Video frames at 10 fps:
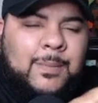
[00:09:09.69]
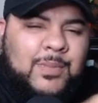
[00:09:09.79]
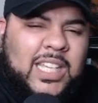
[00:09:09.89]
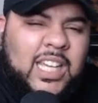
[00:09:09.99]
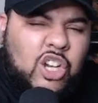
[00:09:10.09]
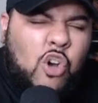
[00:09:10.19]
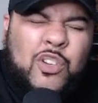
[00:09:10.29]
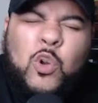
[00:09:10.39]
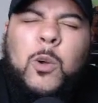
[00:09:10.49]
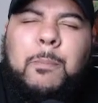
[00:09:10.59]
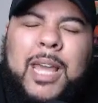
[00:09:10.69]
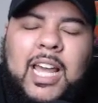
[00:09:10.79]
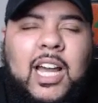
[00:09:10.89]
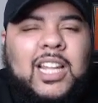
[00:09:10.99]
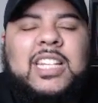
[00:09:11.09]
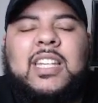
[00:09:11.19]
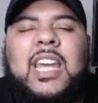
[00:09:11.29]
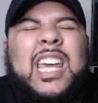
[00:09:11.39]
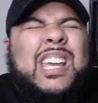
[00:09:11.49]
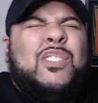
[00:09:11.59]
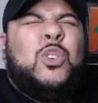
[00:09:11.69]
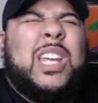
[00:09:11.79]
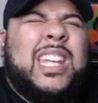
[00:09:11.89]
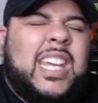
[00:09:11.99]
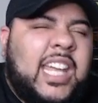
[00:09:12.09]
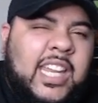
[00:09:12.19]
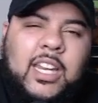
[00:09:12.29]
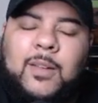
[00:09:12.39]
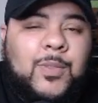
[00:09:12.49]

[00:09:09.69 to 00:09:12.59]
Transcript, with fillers: get COVID or pass, at least if you could get it,